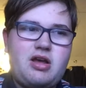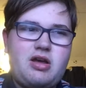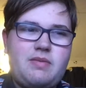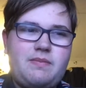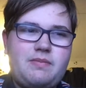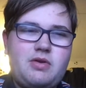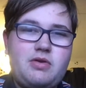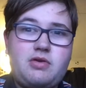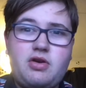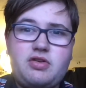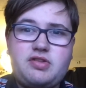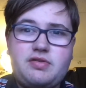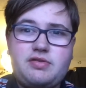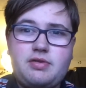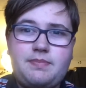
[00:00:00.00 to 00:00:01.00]
Um, of
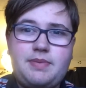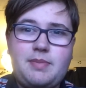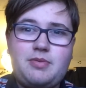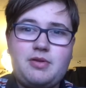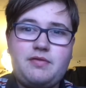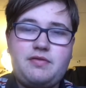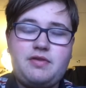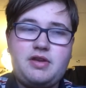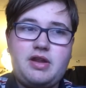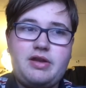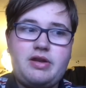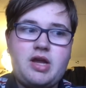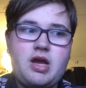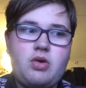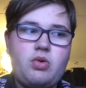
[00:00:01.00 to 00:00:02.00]
course, there's some people, if you
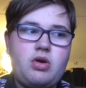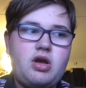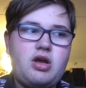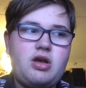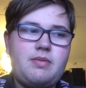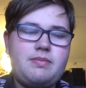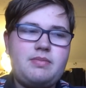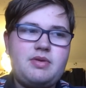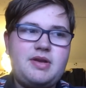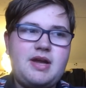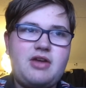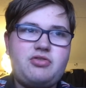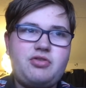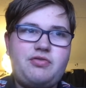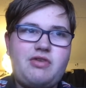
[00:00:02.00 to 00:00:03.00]
didn't know, um,
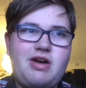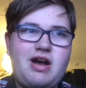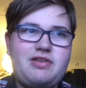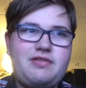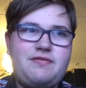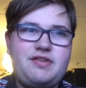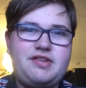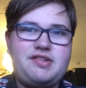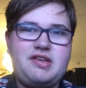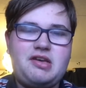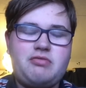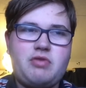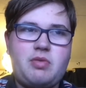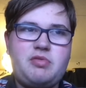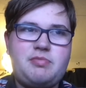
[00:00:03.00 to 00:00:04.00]
Nigel Farage visited
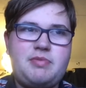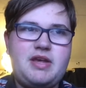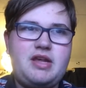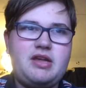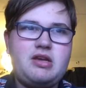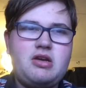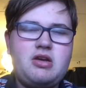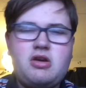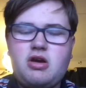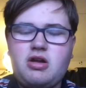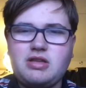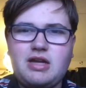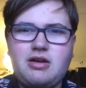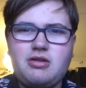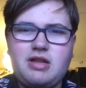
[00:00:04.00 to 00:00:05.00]
Grimsby
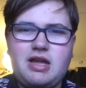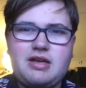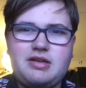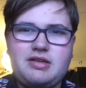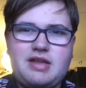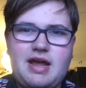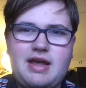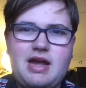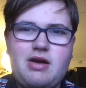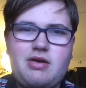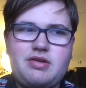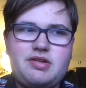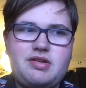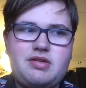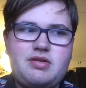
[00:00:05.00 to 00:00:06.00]
on, on like a day
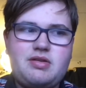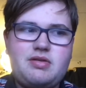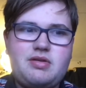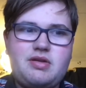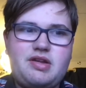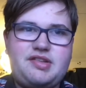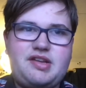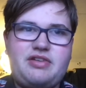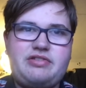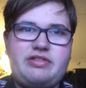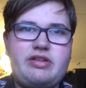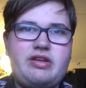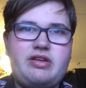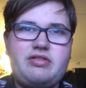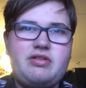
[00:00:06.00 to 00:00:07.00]
out,
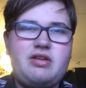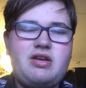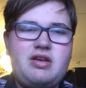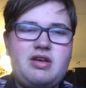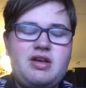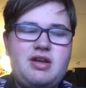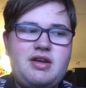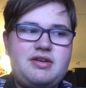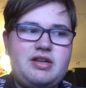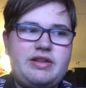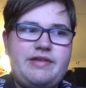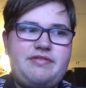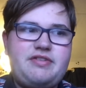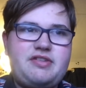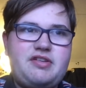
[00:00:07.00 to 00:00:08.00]
essentially, and
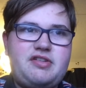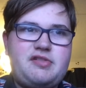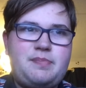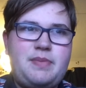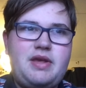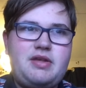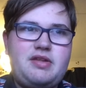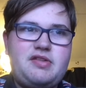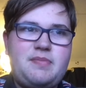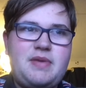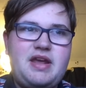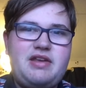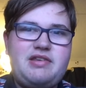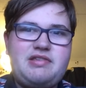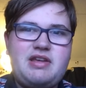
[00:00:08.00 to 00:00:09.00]
delivers a spe
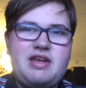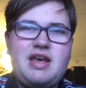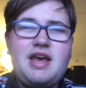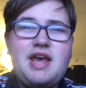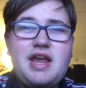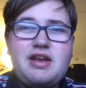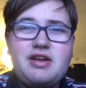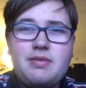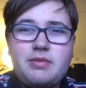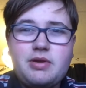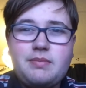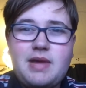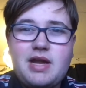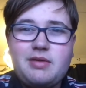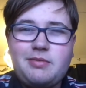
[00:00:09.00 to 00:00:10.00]
speech in the
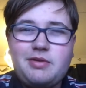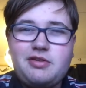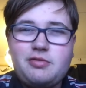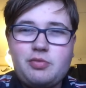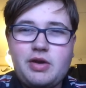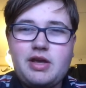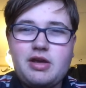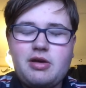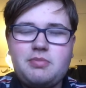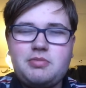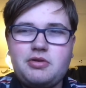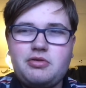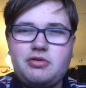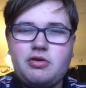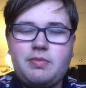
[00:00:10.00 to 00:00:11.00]
McMenemy Suite at
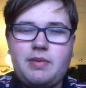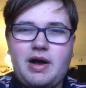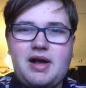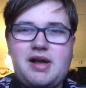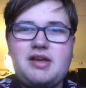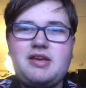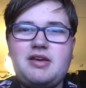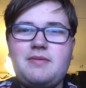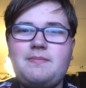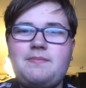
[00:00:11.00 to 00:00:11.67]
Blundell Park.